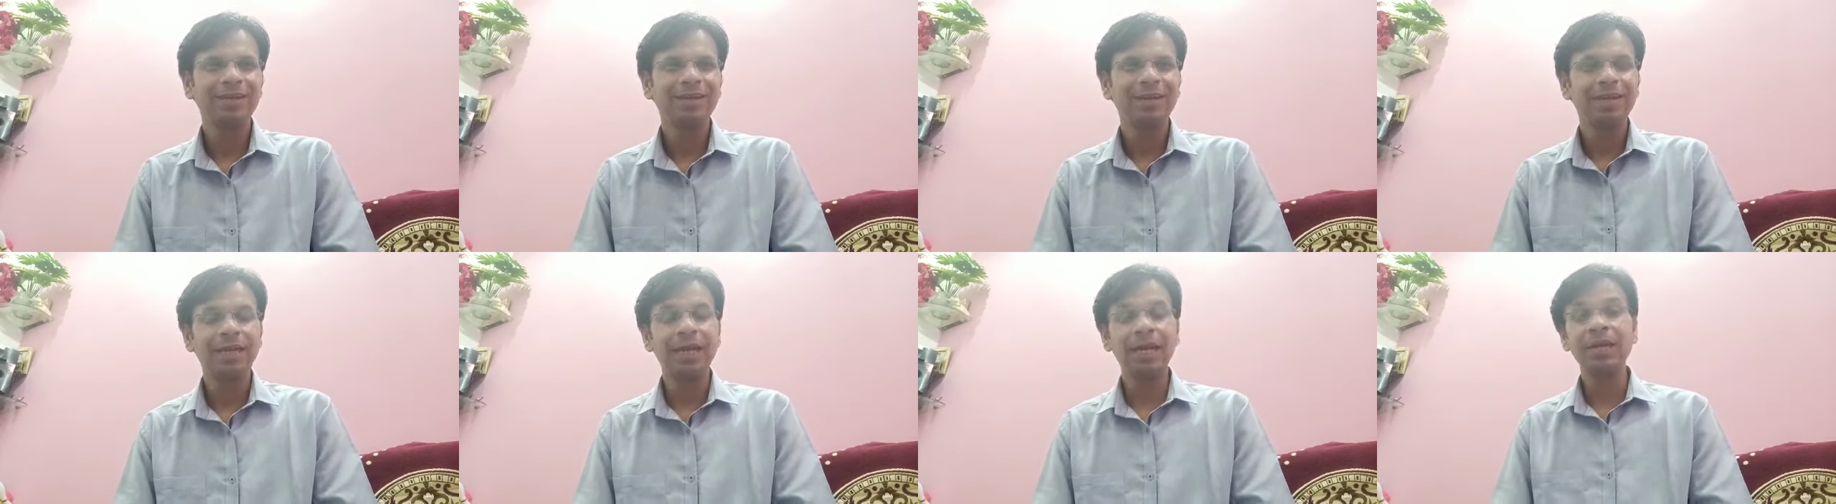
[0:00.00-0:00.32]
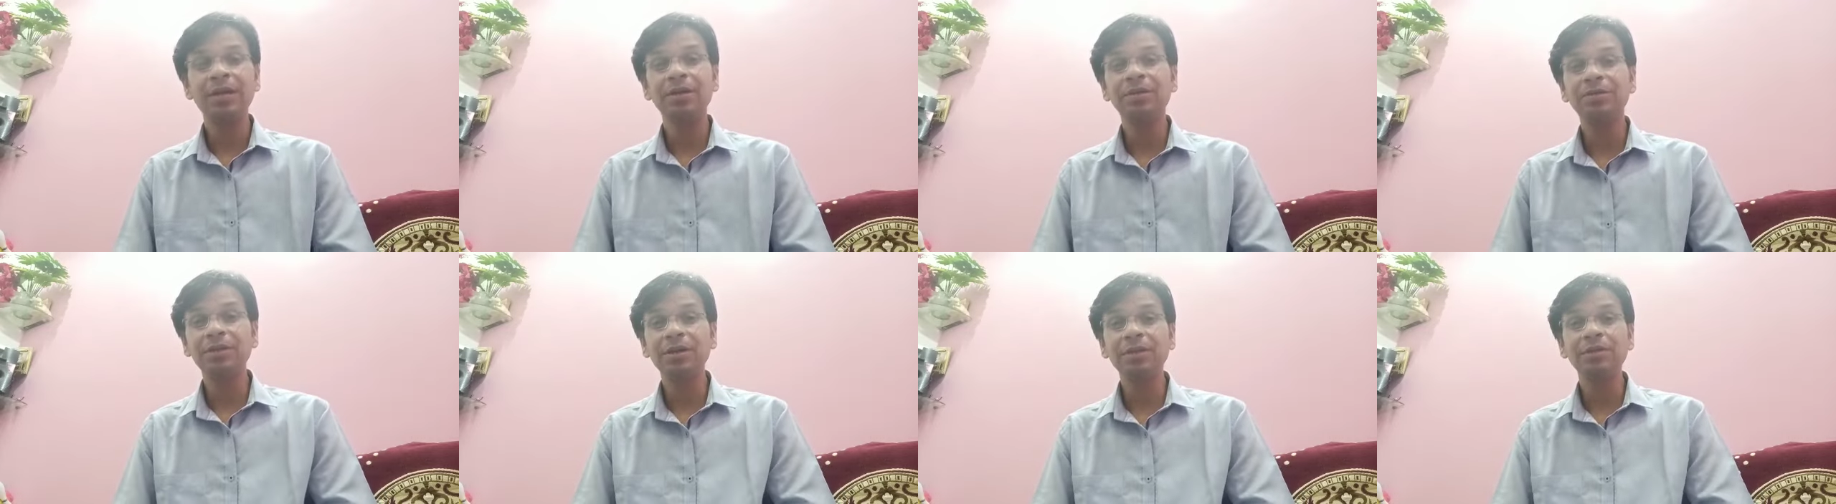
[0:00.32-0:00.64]

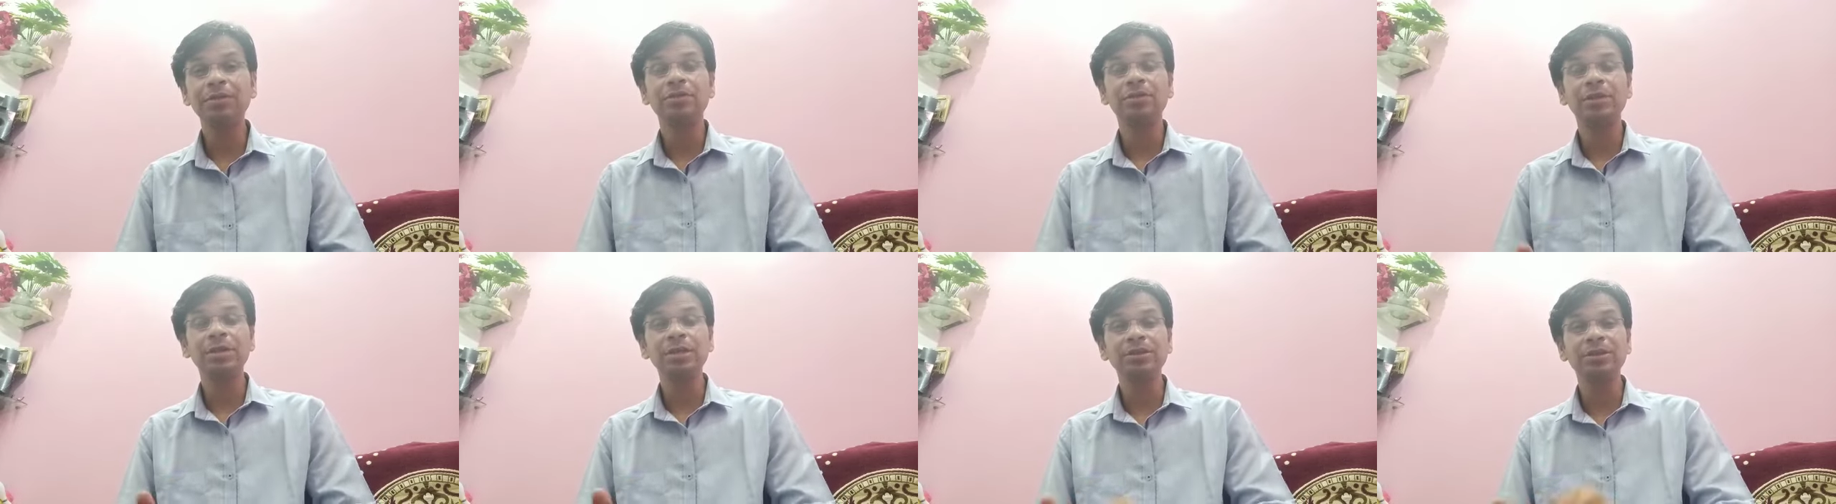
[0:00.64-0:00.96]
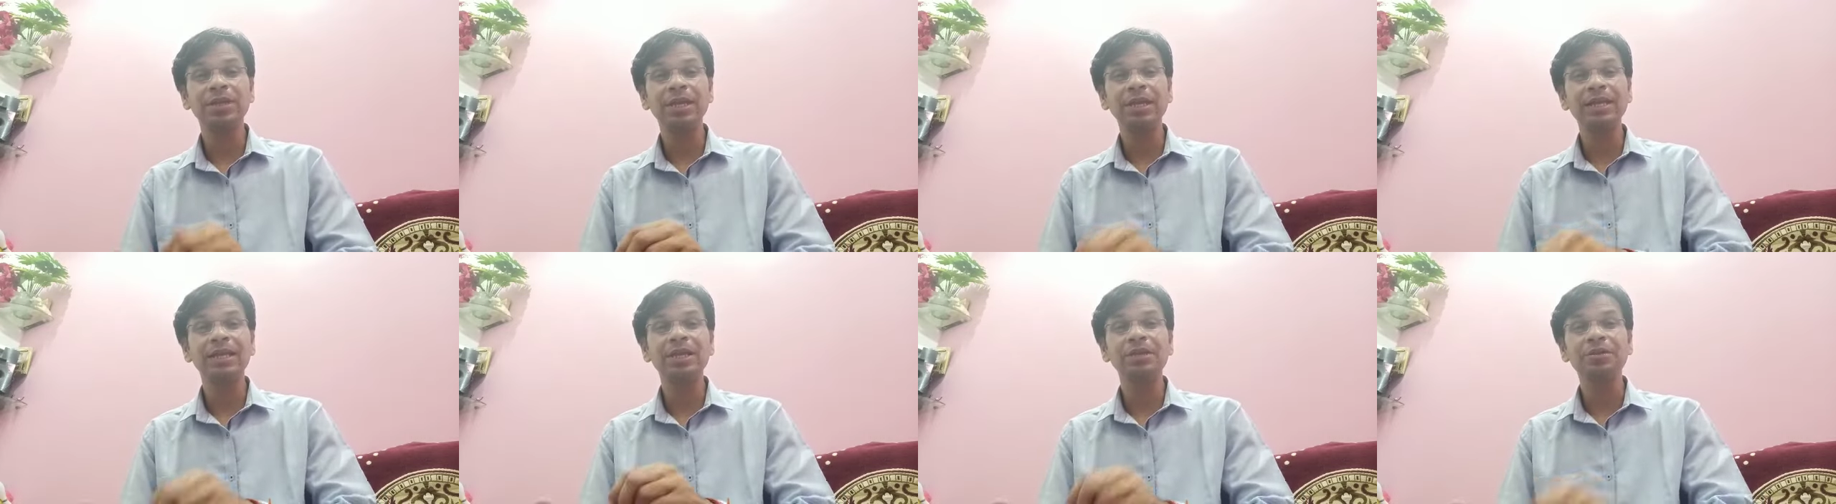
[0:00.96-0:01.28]
And thus this
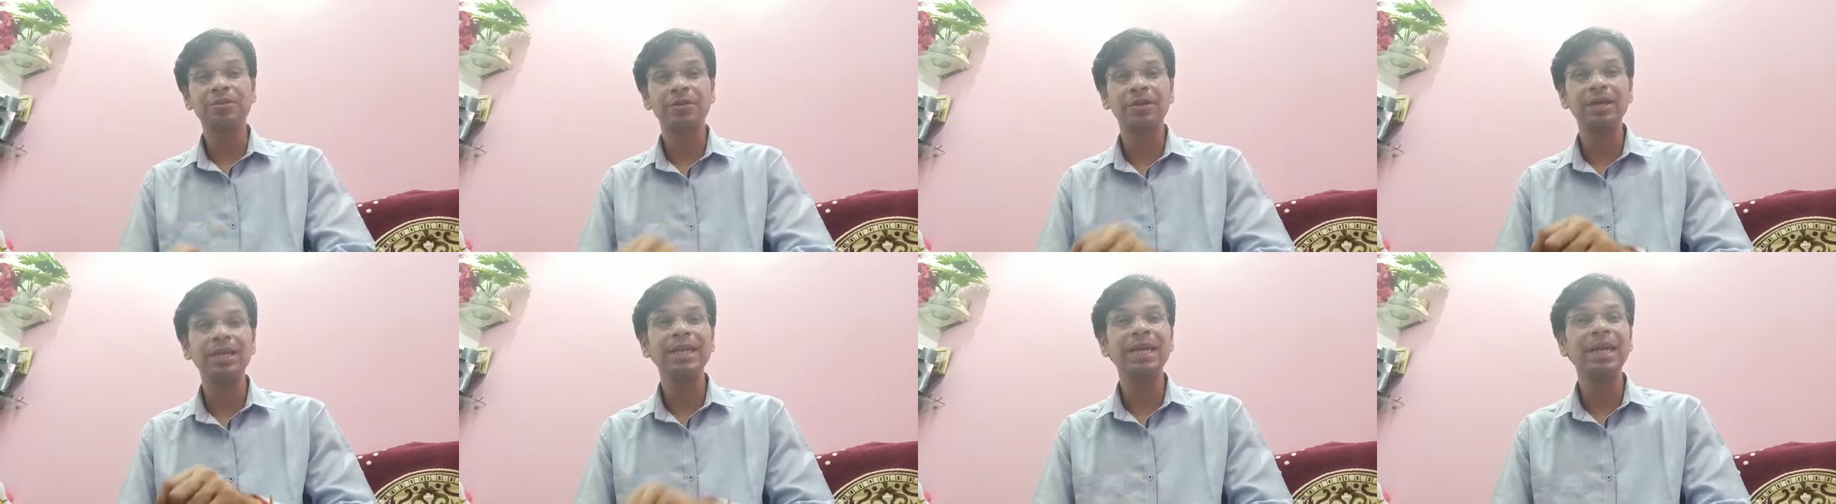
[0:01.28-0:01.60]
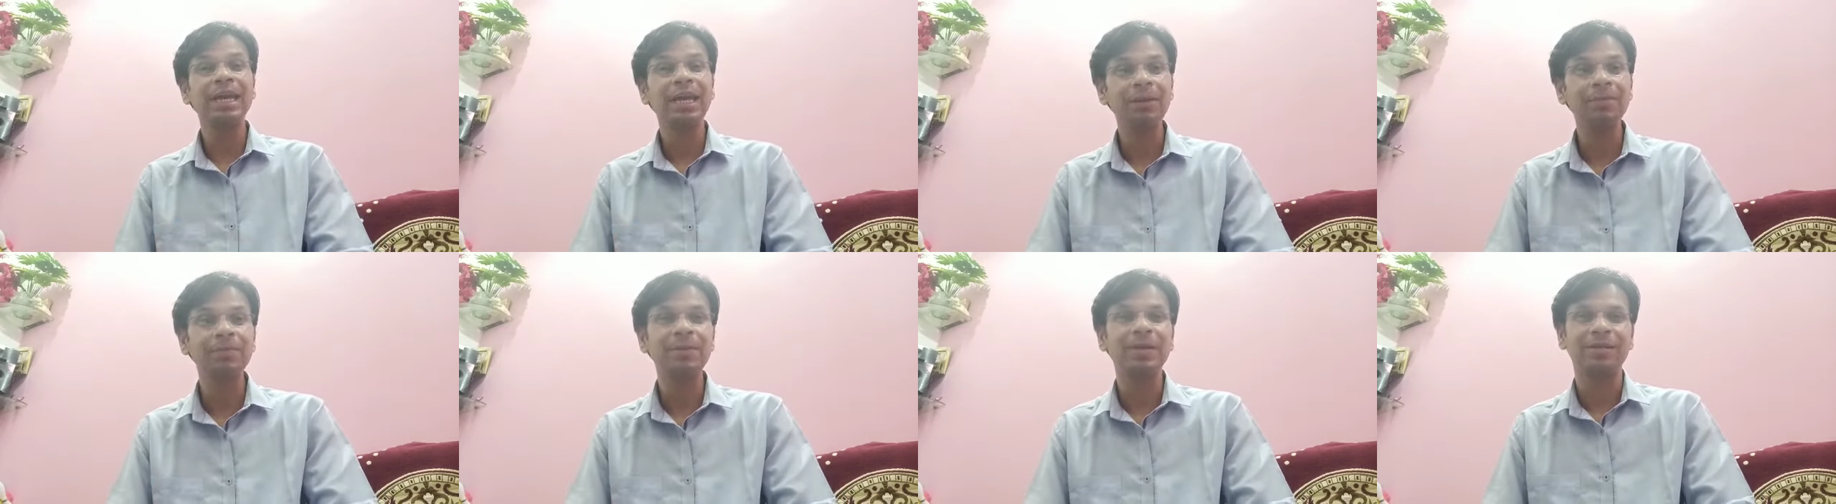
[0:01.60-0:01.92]
thing literally
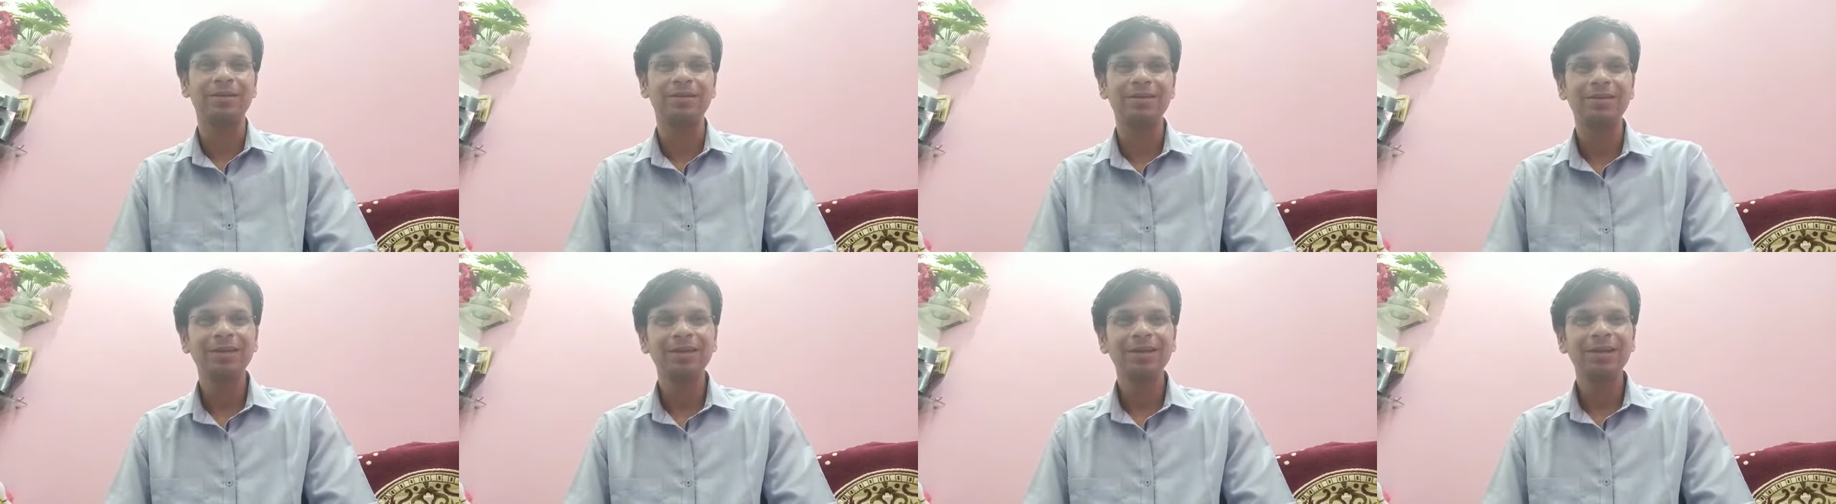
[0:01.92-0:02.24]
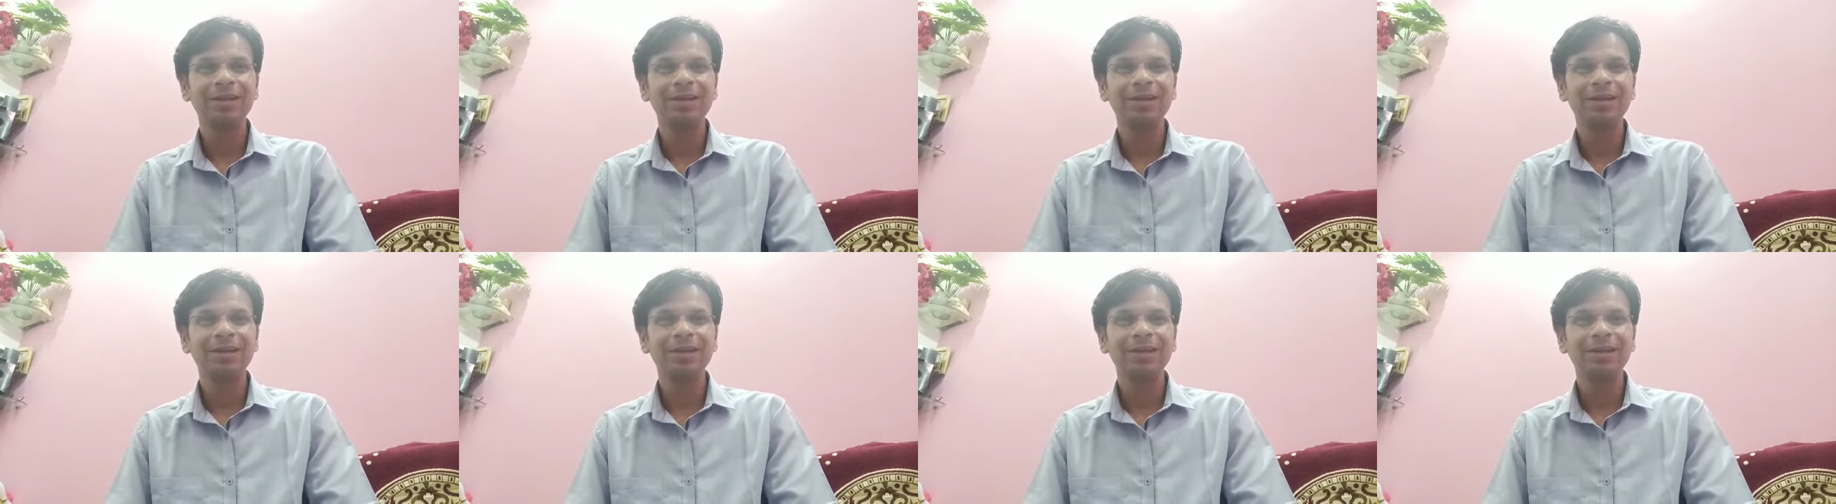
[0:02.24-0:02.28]
happened.